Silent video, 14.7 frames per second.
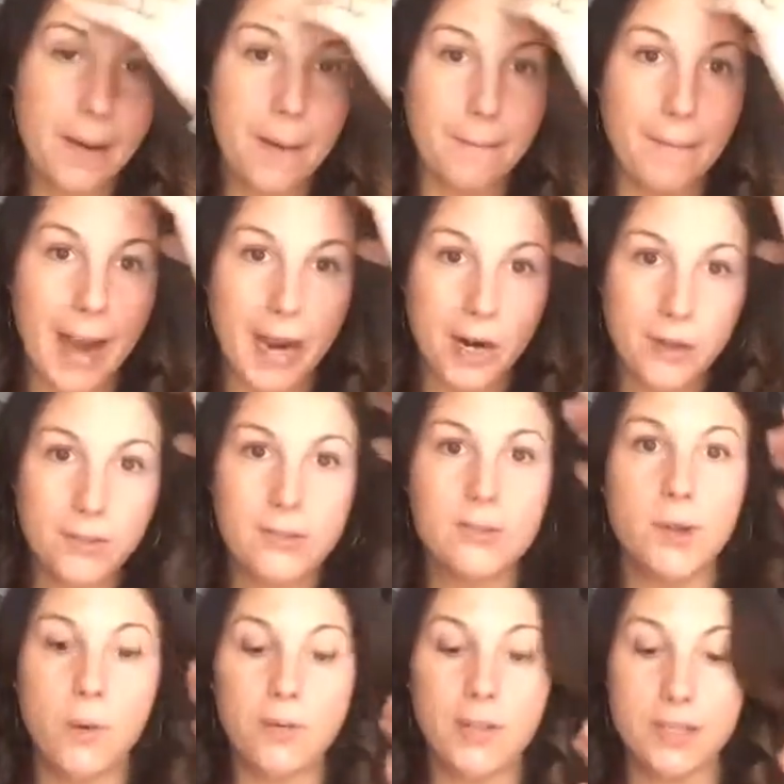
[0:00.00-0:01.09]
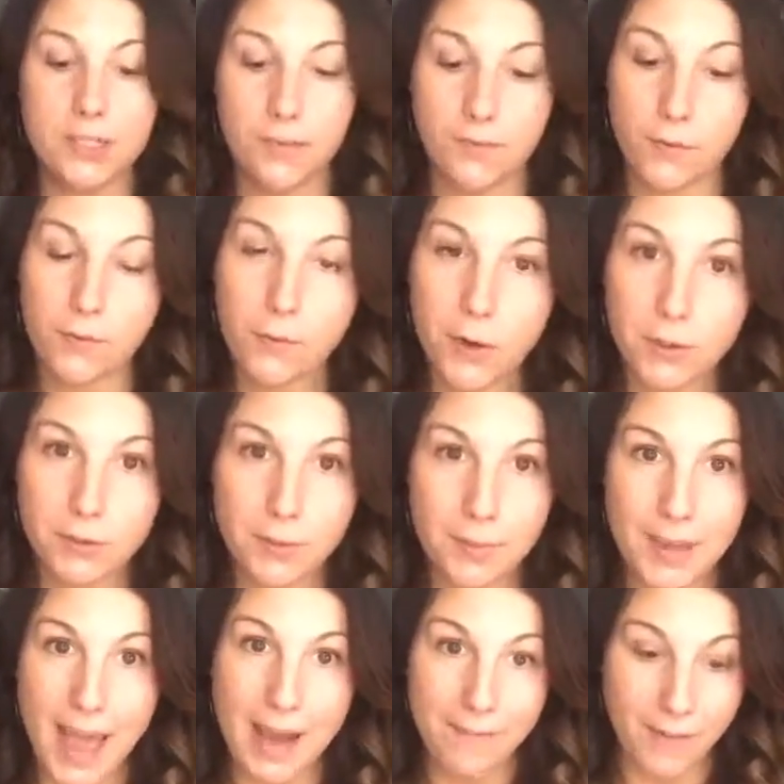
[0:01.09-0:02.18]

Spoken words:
My girls know this. If you've worked with me